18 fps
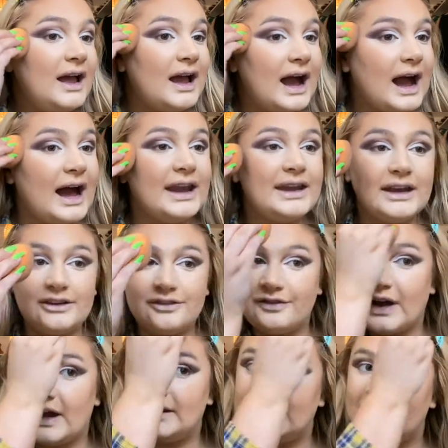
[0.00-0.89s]
And I'd
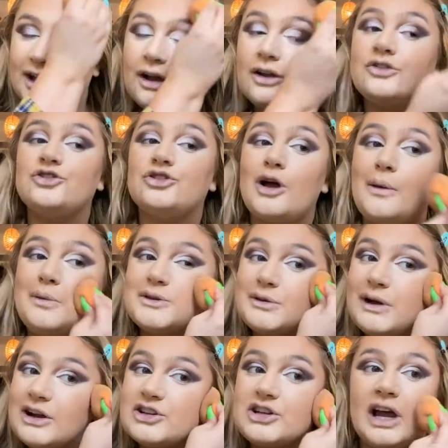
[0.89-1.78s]
finally got a job, so
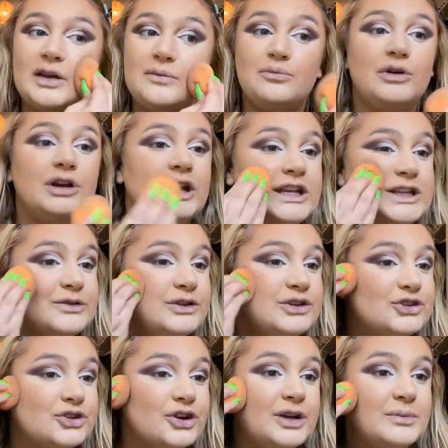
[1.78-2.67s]
I actually had money to
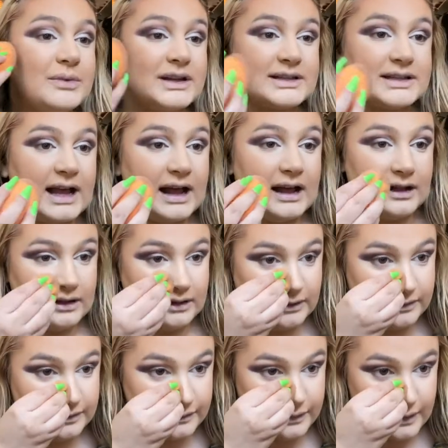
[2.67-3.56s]
enjoy
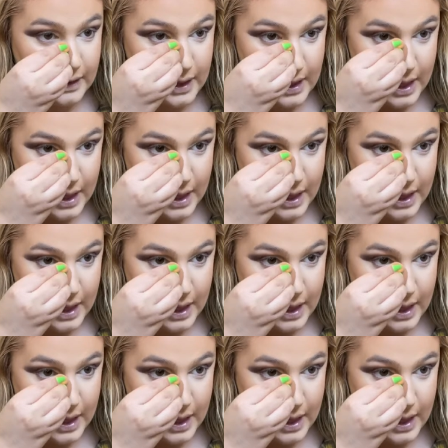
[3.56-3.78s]
myself.